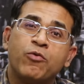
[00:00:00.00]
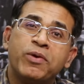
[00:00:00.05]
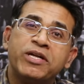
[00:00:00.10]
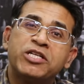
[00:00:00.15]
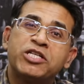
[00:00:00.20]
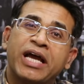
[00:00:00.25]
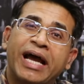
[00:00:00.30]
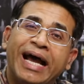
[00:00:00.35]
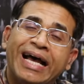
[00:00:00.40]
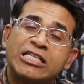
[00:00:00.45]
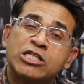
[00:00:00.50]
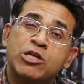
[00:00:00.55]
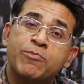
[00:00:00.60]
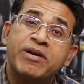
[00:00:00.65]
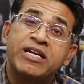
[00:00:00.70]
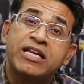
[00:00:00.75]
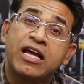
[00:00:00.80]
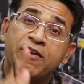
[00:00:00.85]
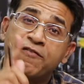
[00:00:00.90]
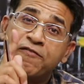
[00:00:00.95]
which has to
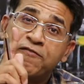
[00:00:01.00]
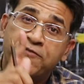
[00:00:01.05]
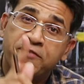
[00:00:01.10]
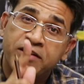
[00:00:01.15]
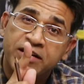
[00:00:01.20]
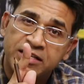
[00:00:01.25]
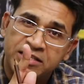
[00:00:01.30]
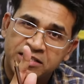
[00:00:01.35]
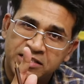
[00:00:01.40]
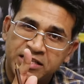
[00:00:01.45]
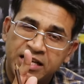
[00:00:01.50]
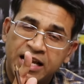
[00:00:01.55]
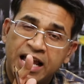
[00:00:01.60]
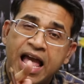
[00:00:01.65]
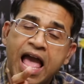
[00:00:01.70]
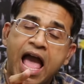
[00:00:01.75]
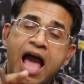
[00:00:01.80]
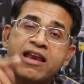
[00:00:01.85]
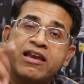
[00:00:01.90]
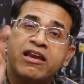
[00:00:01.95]
be done
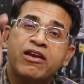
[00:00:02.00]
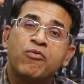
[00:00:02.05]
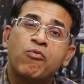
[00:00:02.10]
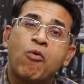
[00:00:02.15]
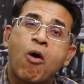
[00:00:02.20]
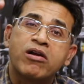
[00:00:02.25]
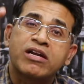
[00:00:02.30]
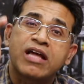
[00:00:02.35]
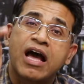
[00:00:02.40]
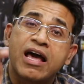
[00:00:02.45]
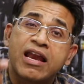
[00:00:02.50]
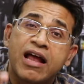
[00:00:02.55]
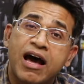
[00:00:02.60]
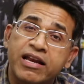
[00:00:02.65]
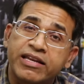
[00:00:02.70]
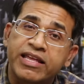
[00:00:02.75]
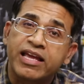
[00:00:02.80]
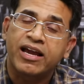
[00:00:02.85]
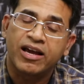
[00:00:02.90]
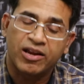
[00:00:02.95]
first and in what
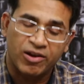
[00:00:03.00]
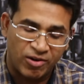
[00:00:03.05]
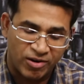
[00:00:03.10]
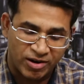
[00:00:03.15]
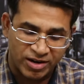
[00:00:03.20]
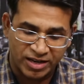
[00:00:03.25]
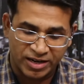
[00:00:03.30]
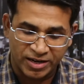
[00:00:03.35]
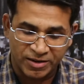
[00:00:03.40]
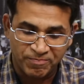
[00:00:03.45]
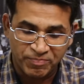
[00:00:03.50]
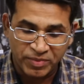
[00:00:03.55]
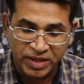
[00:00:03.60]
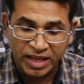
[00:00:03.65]
hierarchical order.